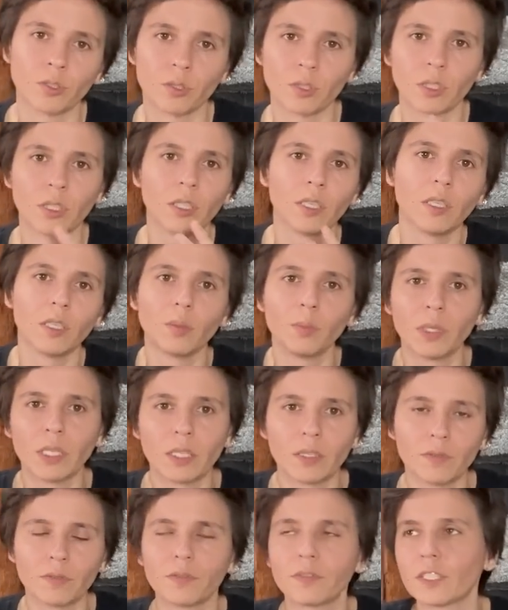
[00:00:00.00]
You're a little bit
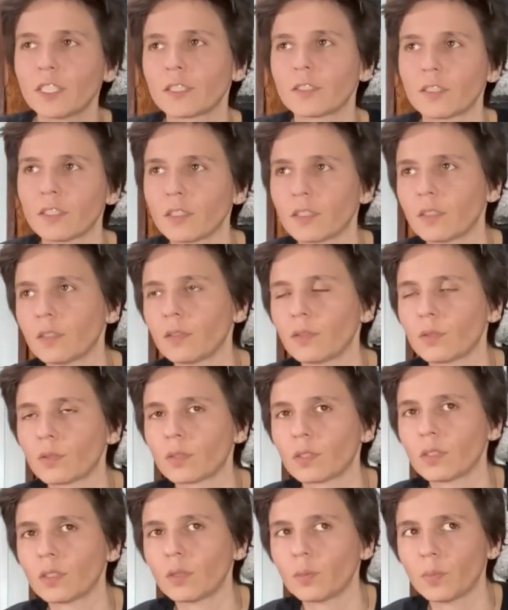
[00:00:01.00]
conflicted. You're
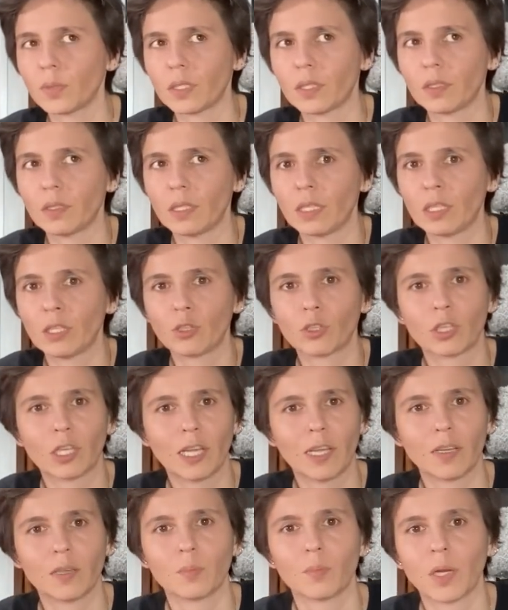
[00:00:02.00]
a little bit in your
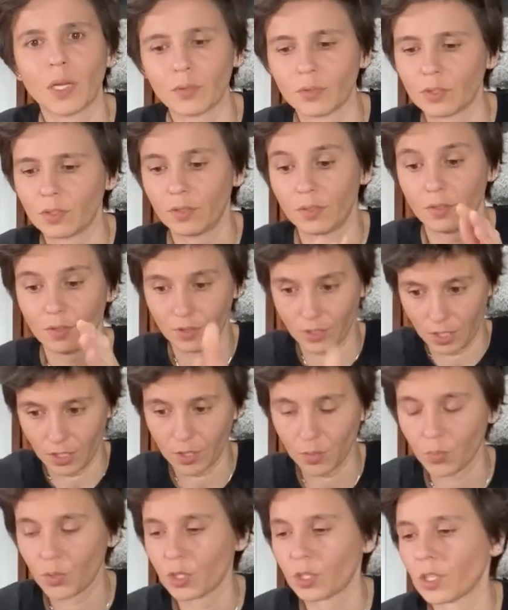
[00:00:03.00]
head about
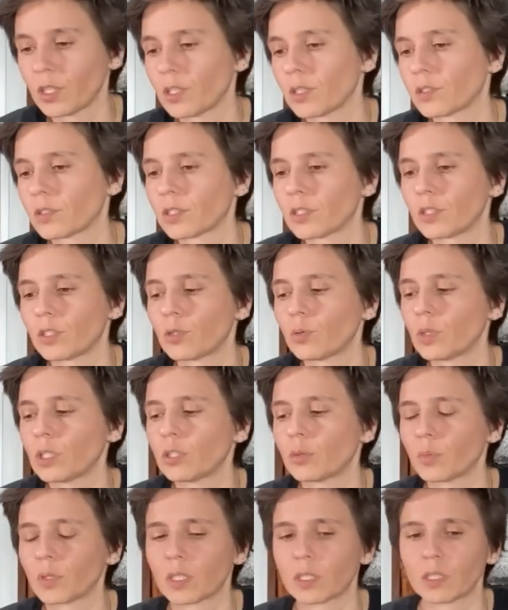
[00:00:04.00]
this particular
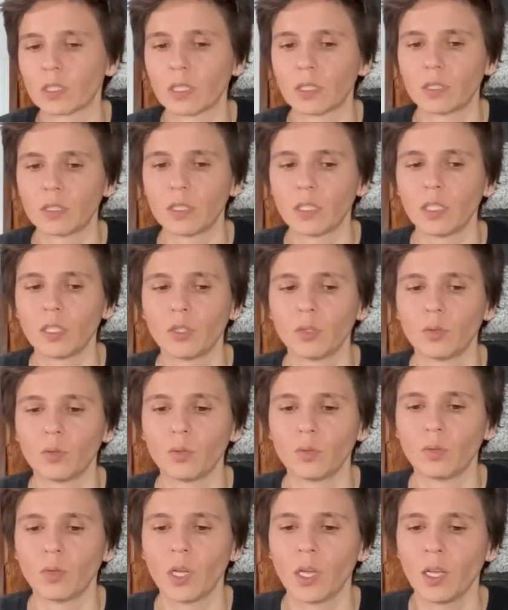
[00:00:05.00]
situation because I see
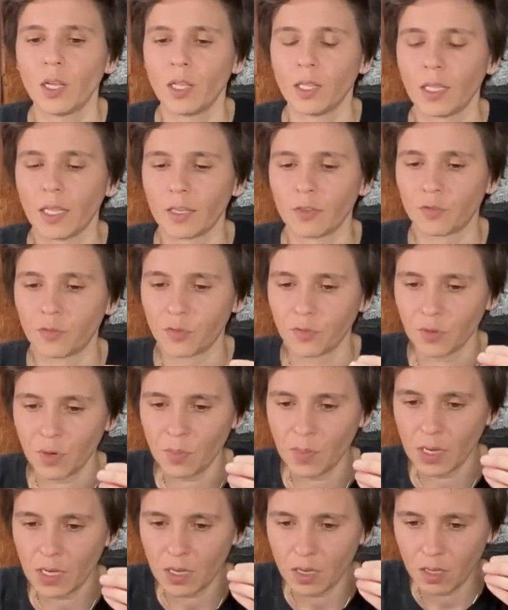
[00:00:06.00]
you, like,
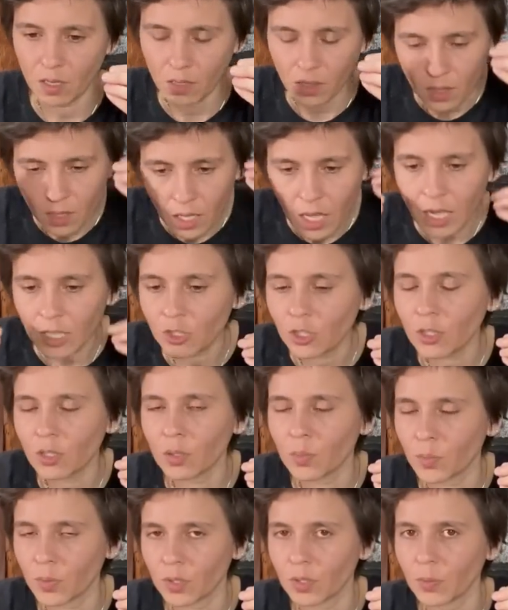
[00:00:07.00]
from a
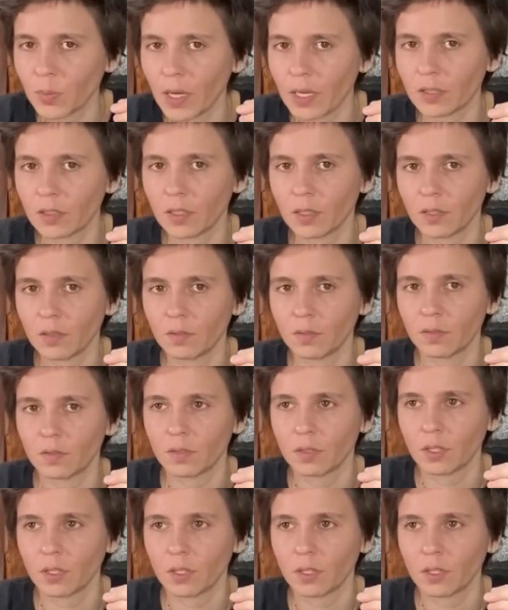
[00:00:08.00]
logical perspective,